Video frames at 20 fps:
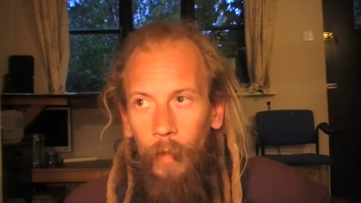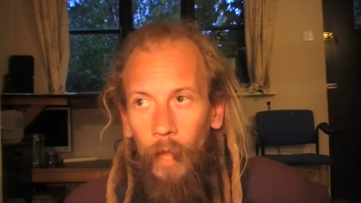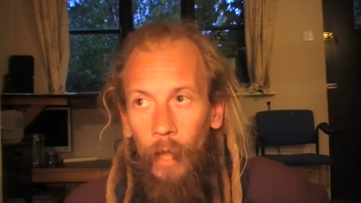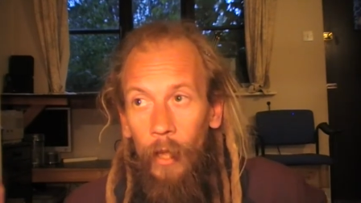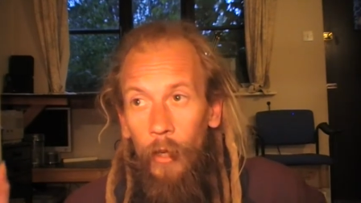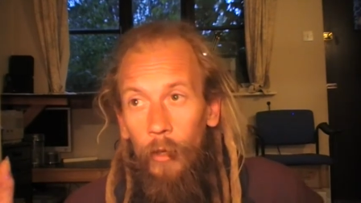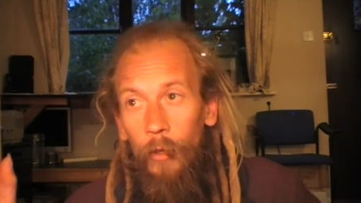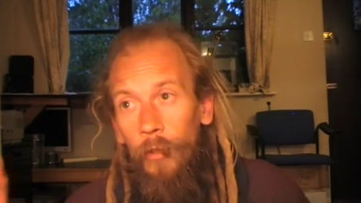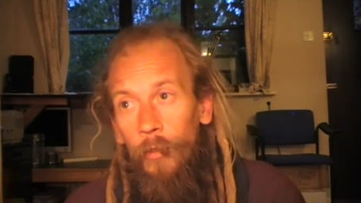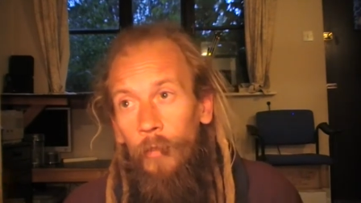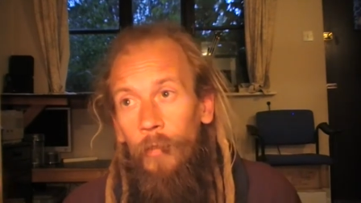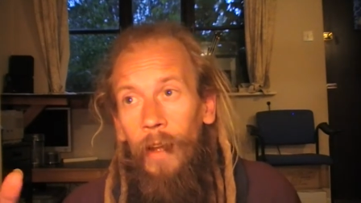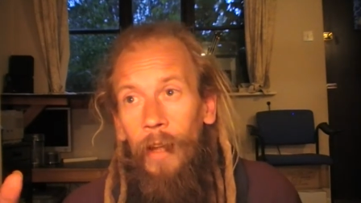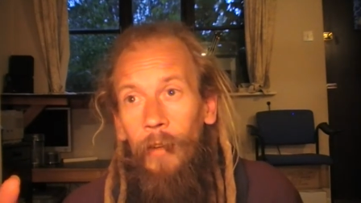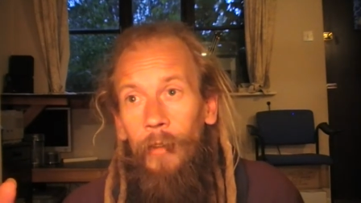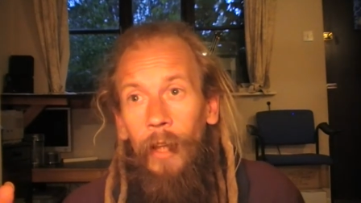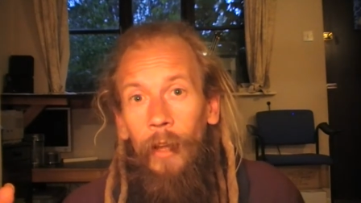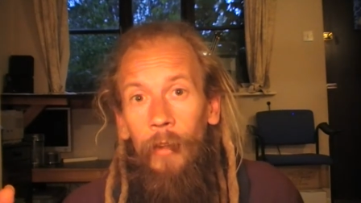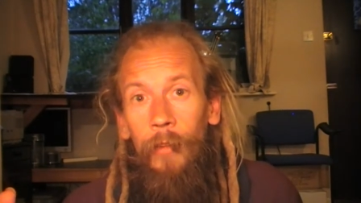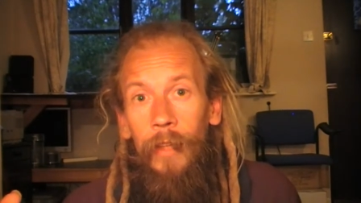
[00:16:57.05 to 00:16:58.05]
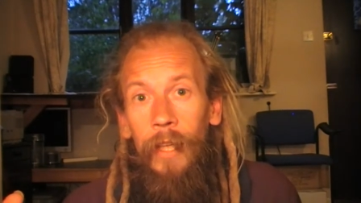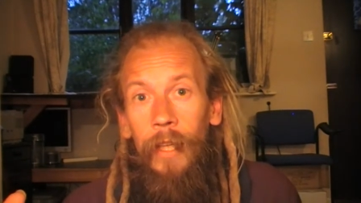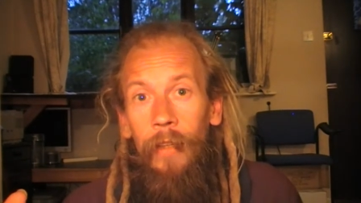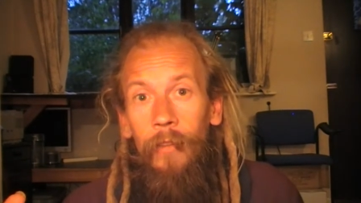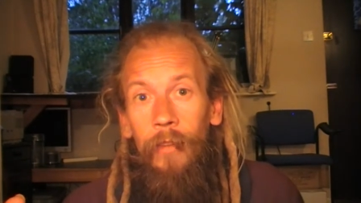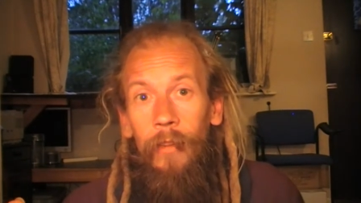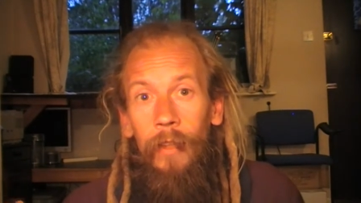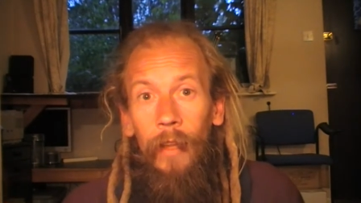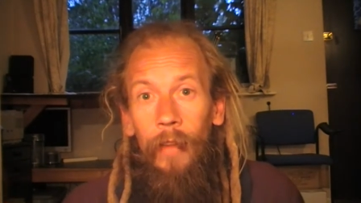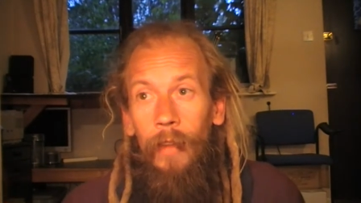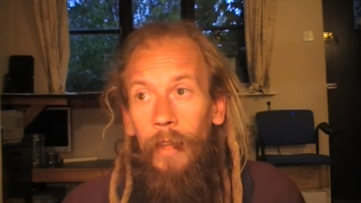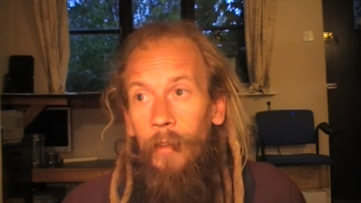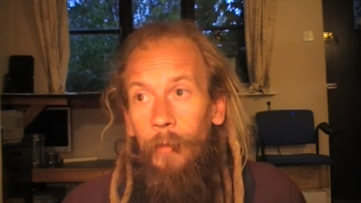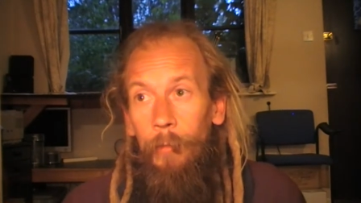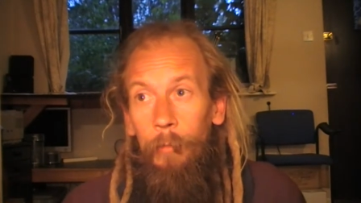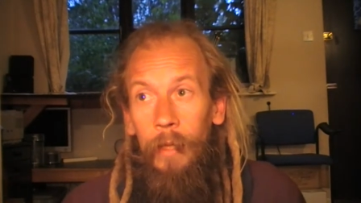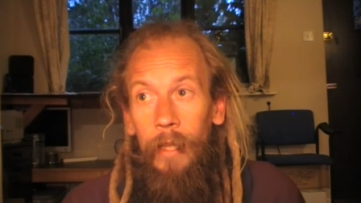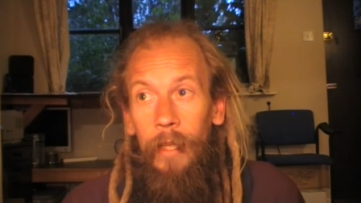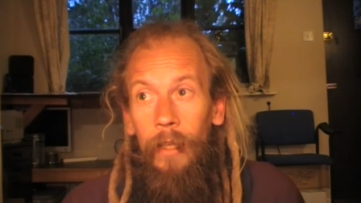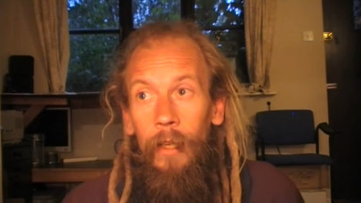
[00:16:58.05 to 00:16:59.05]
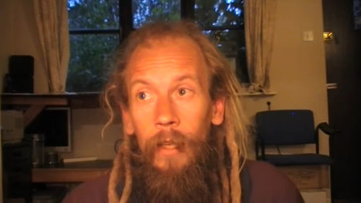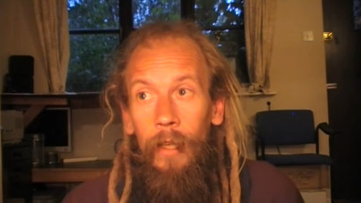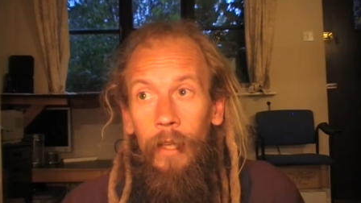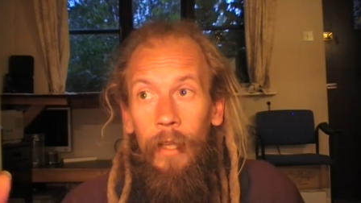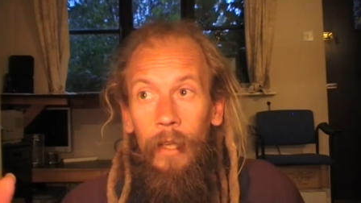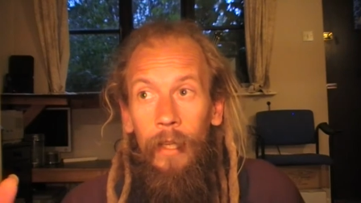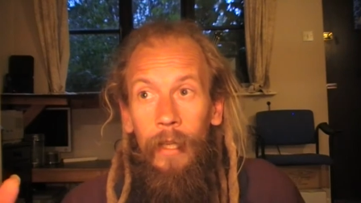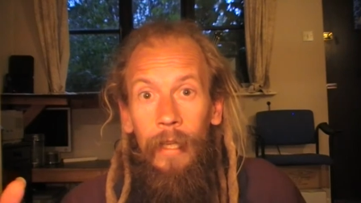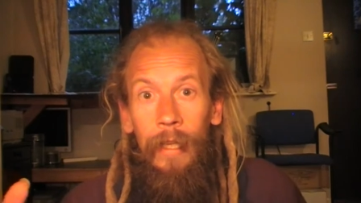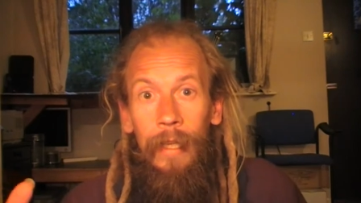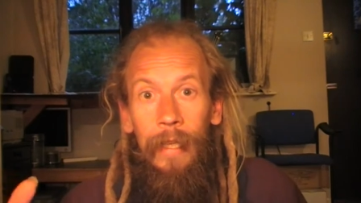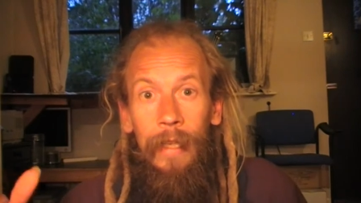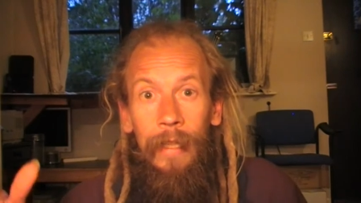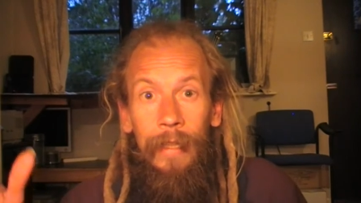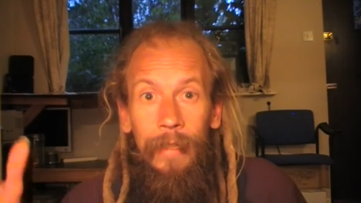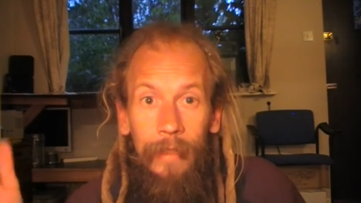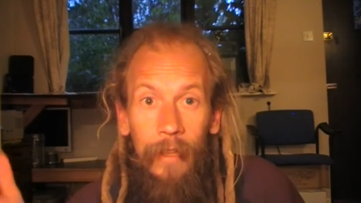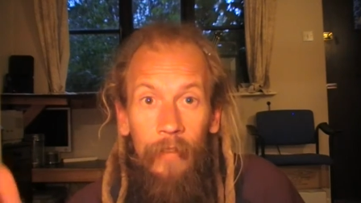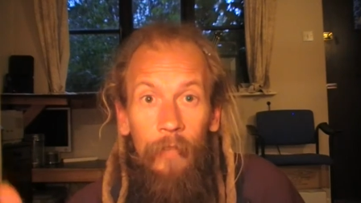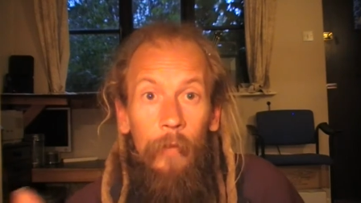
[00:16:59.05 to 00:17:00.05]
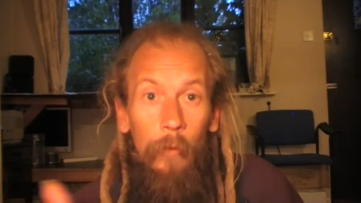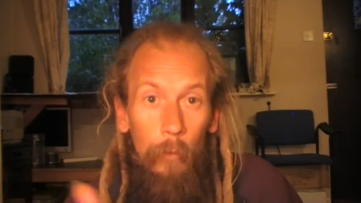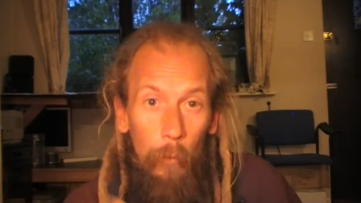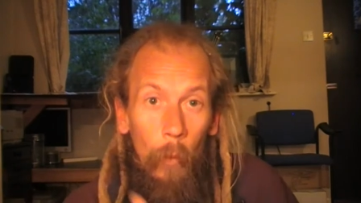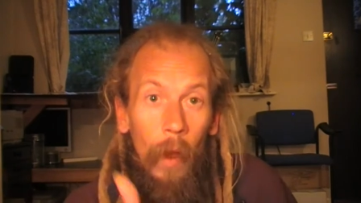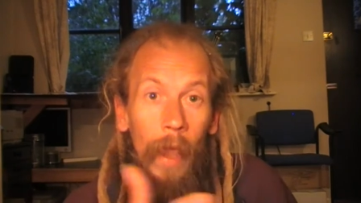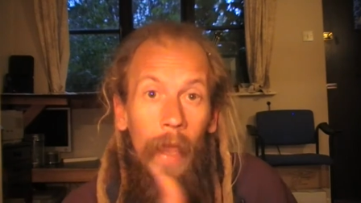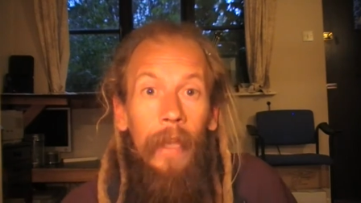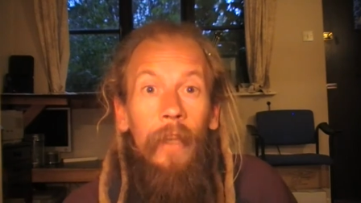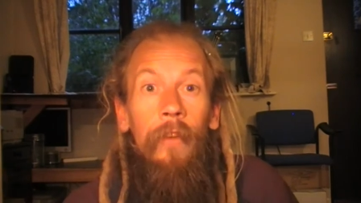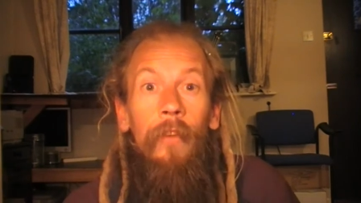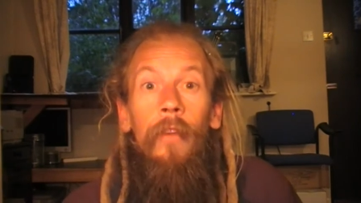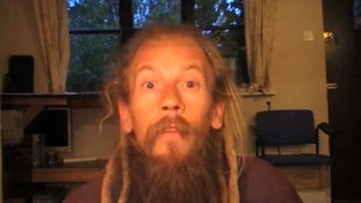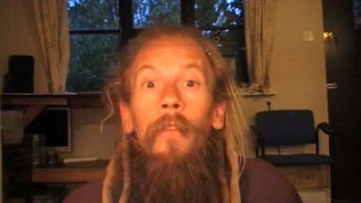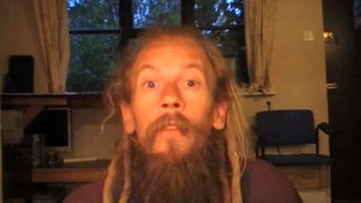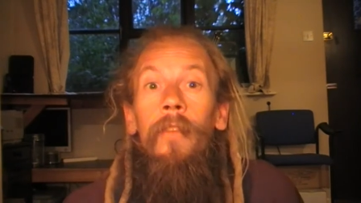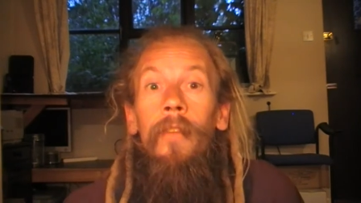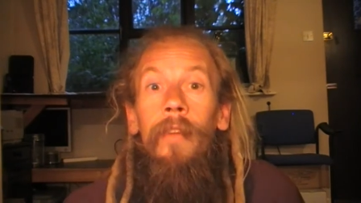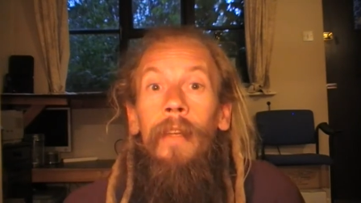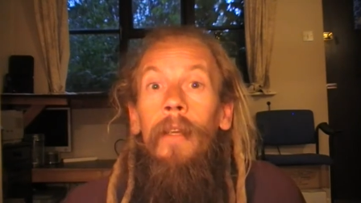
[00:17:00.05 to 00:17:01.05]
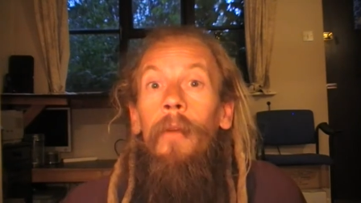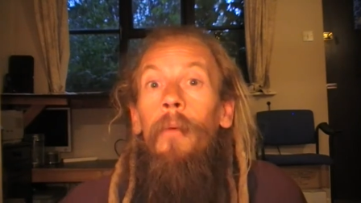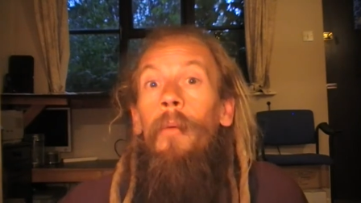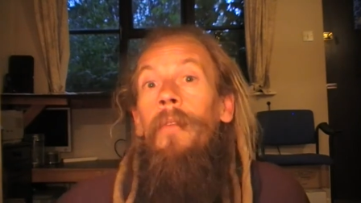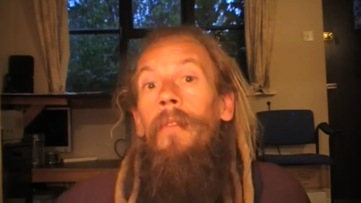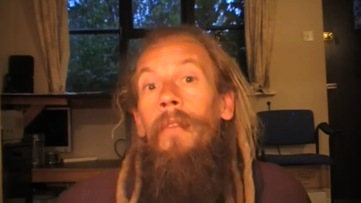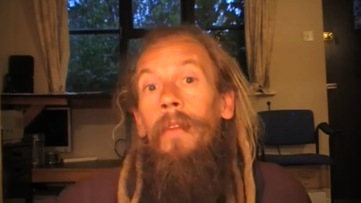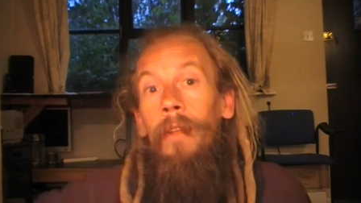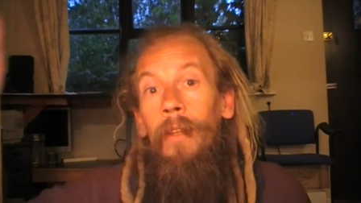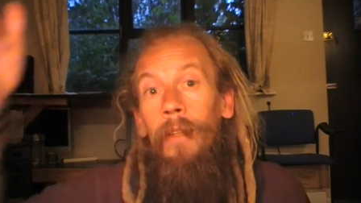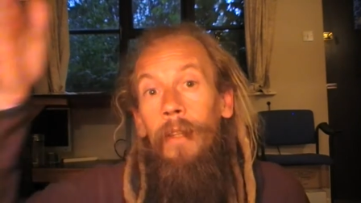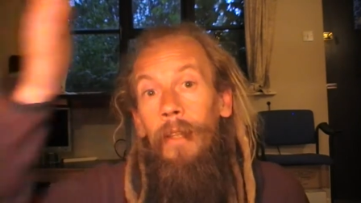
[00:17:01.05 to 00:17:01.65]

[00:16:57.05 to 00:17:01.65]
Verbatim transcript: And I also found out on the internet there's been different ways of sequencing